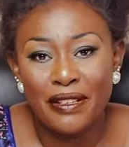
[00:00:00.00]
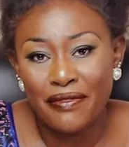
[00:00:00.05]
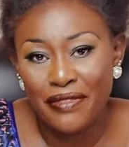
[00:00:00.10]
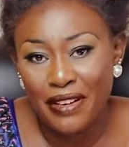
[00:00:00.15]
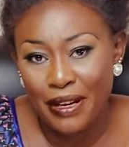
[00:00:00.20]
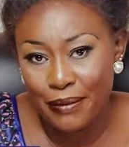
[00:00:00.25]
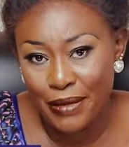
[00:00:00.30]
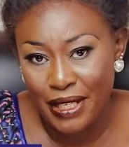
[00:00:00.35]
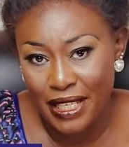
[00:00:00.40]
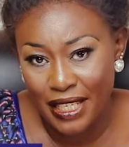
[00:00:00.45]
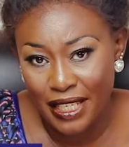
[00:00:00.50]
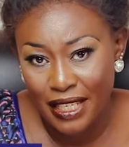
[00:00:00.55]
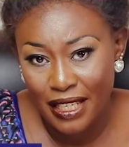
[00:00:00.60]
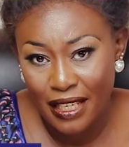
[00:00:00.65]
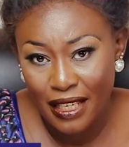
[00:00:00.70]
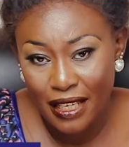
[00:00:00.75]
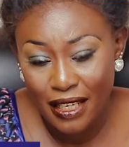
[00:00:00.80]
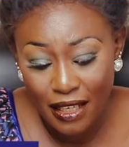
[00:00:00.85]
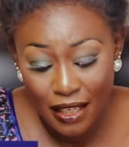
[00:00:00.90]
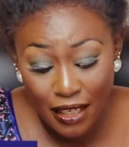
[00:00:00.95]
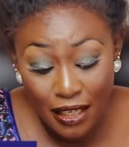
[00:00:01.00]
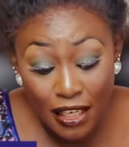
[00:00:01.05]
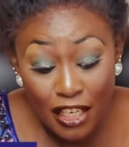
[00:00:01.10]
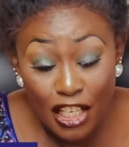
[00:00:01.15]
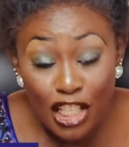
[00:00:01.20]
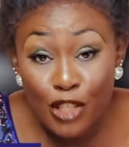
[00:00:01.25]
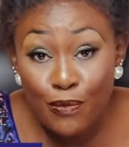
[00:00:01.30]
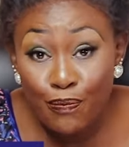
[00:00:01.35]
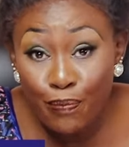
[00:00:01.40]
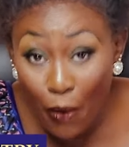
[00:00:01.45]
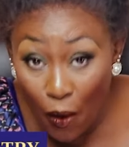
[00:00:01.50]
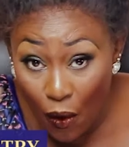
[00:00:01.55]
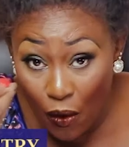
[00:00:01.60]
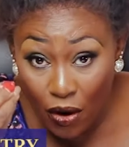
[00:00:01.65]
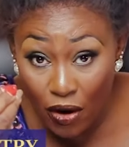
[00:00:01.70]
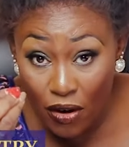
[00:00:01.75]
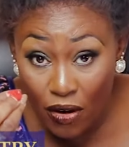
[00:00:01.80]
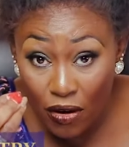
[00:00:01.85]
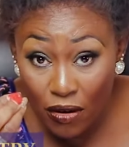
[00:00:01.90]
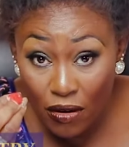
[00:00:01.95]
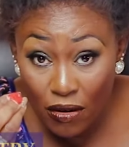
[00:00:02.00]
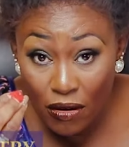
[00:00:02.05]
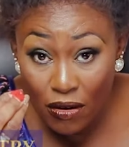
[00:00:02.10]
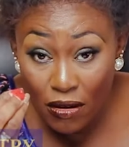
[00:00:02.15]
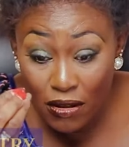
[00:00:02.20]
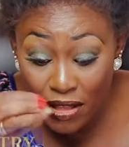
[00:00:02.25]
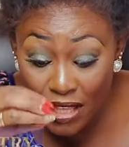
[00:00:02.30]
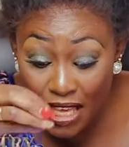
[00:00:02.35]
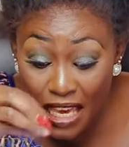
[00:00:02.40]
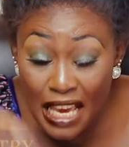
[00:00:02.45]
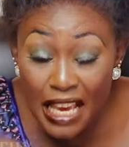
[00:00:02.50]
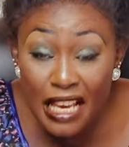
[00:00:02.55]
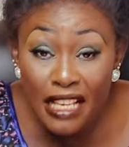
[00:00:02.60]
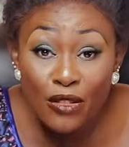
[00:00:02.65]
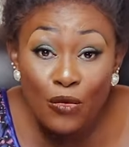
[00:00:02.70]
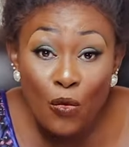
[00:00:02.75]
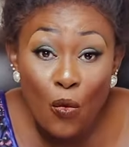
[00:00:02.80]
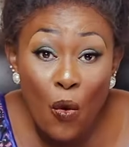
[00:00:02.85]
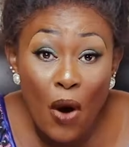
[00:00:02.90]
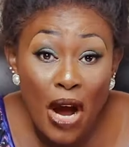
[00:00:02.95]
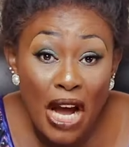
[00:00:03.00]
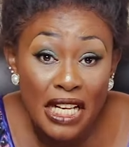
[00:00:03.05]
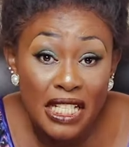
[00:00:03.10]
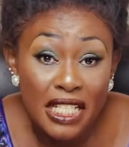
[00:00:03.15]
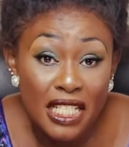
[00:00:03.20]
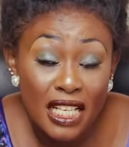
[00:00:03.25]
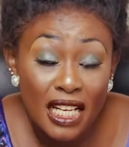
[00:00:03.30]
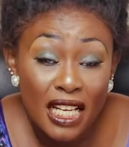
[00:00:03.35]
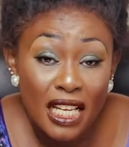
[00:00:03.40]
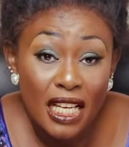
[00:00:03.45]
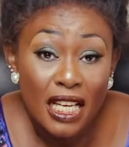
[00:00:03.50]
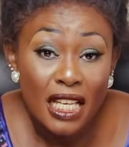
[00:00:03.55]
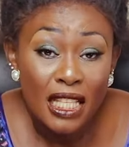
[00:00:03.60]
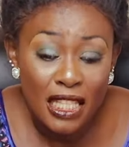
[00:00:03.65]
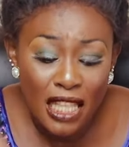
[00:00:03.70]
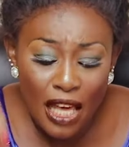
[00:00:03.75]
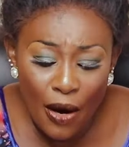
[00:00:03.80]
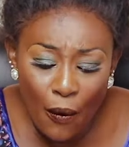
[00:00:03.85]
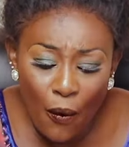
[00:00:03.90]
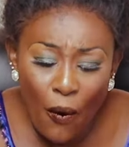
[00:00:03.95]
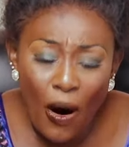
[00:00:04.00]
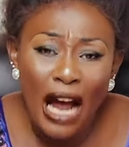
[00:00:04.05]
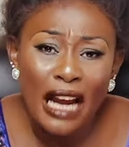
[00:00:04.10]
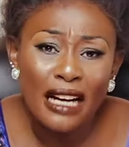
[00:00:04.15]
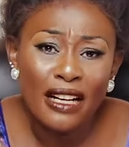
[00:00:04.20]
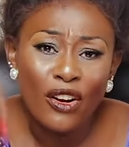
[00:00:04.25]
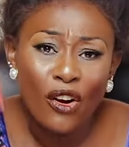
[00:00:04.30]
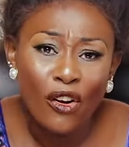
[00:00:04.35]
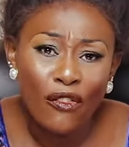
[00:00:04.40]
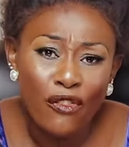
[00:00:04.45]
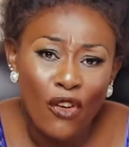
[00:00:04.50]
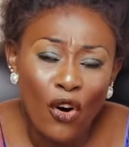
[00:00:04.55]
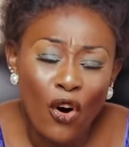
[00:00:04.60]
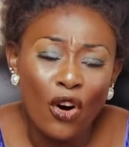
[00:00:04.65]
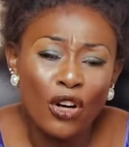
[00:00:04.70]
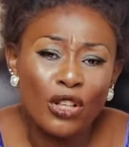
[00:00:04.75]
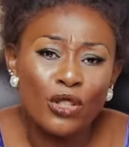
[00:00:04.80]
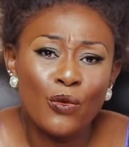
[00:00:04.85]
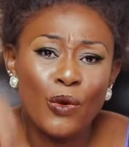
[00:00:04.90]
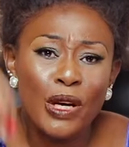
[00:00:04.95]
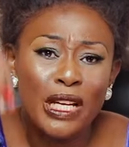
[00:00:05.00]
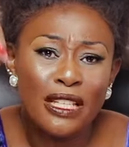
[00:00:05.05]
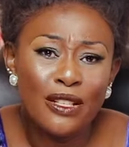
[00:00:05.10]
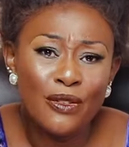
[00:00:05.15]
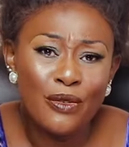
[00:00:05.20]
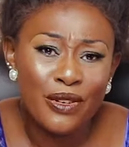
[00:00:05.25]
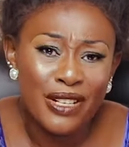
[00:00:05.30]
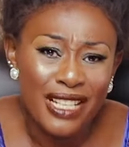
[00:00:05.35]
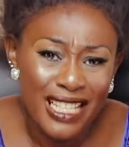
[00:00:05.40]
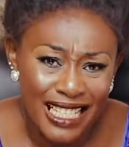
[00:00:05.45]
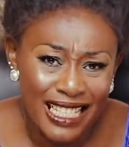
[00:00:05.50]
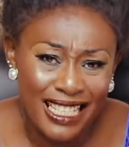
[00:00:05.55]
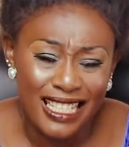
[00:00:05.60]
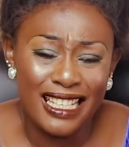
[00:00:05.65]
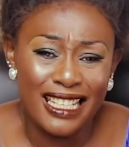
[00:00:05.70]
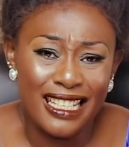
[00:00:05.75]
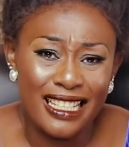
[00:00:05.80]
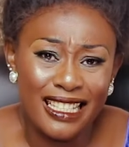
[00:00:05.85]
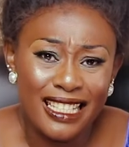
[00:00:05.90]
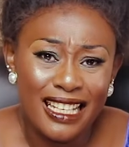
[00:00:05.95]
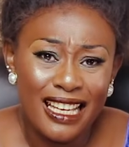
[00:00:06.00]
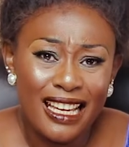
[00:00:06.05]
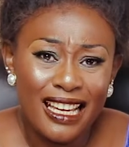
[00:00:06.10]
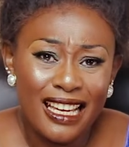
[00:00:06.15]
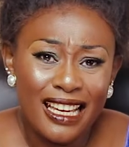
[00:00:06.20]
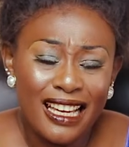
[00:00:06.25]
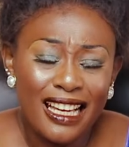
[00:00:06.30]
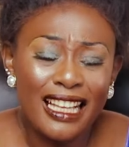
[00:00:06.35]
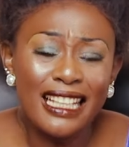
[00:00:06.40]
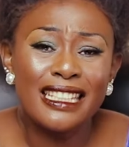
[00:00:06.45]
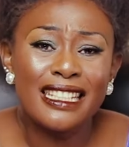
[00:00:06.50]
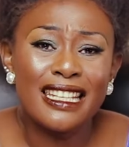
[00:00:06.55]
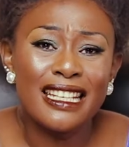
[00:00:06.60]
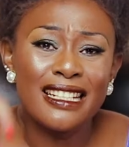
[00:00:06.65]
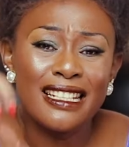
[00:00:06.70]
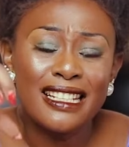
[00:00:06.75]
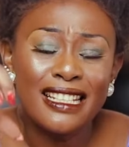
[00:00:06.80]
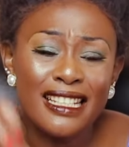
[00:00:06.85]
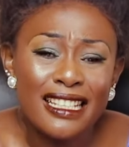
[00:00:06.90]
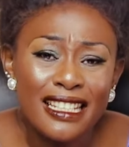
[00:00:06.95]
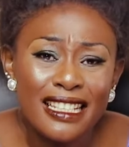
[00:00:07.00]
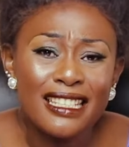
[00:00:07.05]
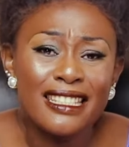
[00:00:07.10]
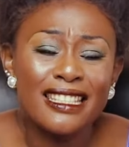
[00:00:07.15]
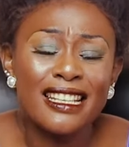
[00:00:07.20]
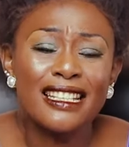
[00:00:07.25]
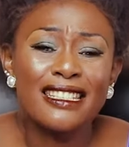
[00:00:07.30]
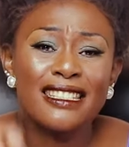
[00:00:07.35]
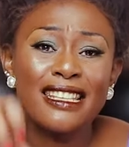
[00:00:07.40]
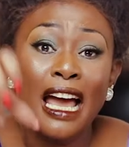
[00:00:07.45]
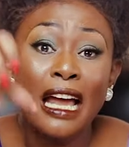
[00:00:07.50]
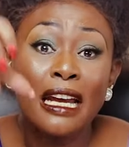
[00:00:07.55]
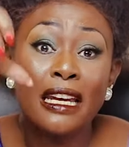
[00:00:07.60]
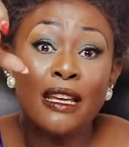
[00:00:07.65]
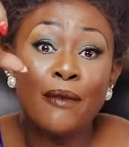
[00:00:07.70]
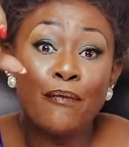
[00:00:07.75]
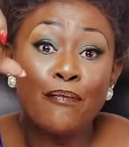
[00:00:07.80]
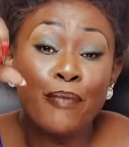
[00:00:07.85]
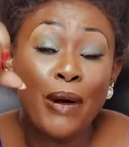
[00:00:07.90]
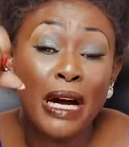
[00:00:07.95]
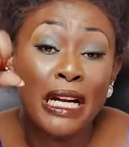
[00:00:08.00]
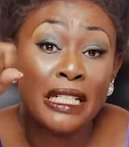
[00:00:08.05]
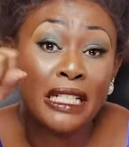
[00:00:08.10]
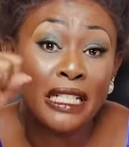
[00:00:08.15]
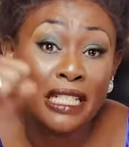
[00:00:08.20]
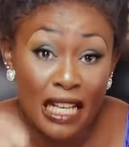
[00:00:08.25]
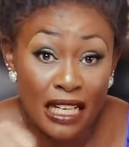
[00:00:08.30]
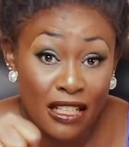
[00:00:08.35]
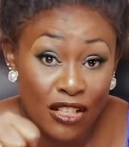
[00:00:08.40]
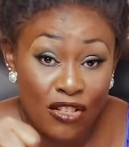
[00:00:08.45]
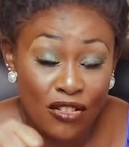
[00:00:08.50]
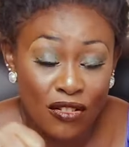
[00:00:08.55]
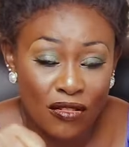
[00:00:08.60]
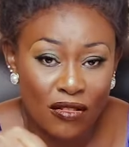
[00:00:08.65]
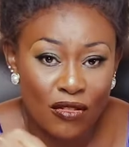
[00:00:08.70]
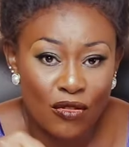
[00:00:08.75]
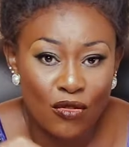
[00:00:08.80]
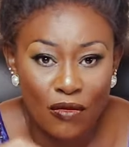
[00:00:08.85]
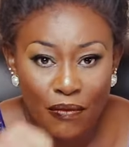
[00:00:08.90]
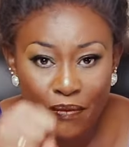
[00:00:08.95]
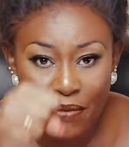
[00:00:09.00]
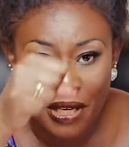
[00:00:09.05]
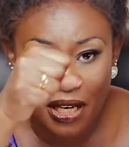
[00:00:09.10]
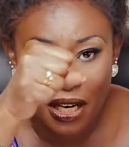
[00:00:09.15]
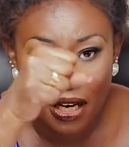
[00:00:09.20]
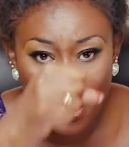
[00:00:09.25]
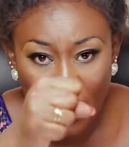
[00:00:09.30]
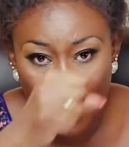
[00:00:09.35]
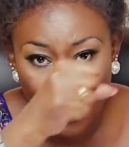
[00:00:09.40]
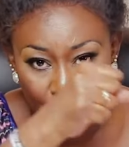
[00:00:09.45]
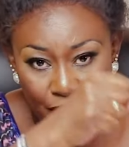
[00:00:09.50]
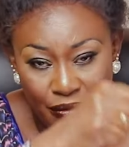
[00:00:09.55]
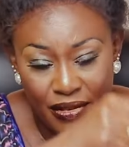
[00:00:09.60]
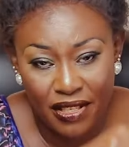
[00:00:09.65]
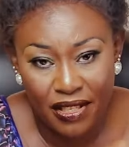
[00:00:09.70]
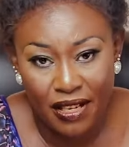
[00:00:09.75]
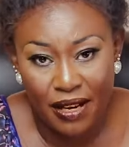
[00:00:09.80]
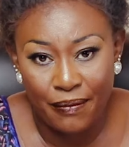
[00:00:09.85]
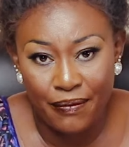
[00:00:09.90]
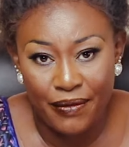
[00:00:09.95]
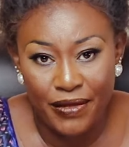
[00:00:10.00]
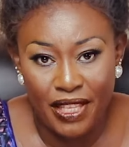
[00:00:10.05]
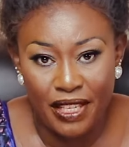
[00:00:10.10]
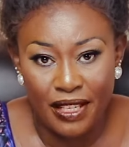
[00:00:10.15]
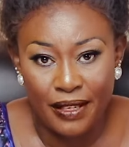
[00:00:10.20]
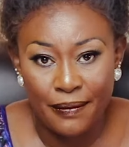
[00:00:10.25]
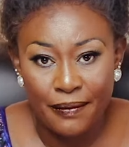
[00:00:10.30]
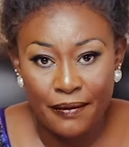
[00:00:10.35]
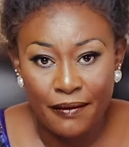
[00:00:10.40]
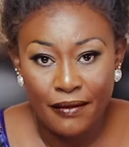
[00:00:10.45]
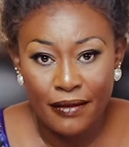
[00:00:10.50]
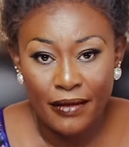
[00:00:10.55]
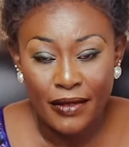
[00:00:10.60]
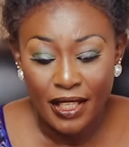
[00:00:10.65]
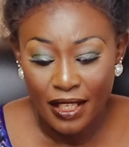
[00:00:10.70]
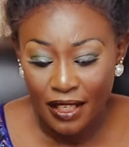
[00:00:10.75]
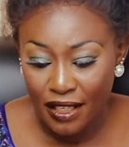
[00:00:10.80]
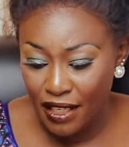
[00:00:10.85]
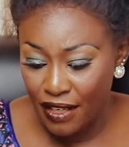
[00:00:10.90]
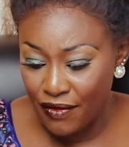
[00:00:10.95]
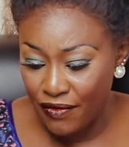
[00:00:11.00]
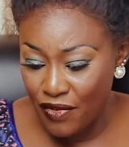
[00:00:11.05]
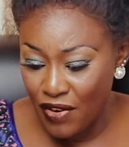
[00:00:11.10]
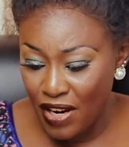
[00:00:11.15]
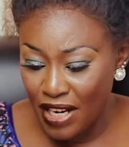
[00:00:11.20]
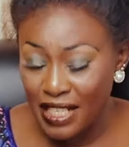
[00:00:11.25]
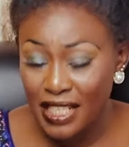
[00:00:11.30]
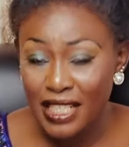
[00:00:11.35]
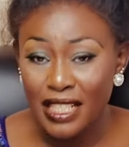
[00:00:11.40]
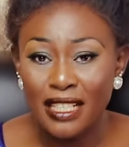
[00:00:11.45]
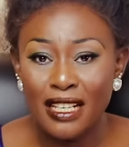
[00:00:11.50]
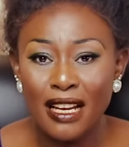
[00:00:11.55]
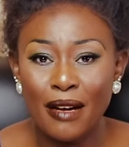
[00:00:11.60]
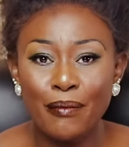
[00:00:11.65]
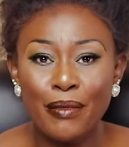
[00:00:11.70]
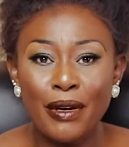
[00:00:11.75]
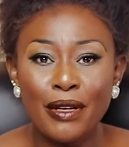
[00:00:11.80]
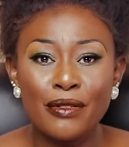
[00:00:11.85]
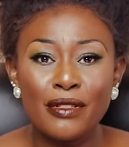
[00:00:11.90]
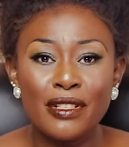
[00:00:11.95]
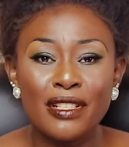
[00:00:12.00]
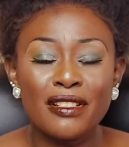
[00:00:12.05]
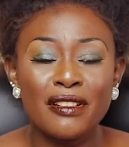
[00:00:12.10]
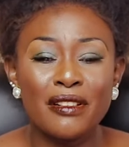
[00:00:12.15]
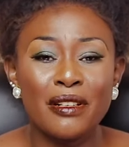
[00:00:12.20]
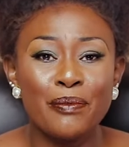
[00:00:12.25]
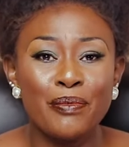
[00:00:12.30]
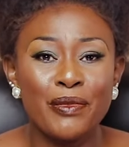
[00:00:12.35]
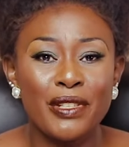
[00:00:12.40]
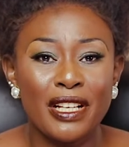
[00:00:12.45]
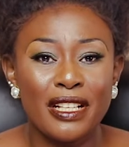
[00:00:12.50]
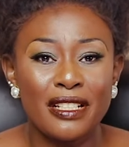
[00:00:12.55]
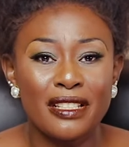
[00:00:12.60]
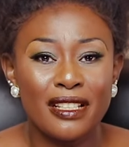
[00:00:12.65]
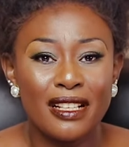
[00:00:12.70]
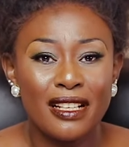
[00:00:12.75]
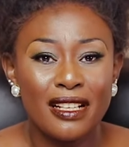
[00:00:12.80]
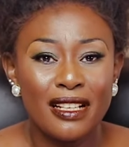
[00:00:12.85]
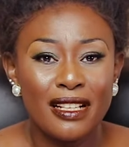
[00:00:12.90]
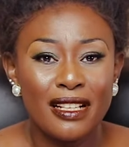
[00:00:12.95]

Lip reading: infirmity. He spoke his word. The word of God, when you read it, it releases an impartation to become something. If you are reading about scriptures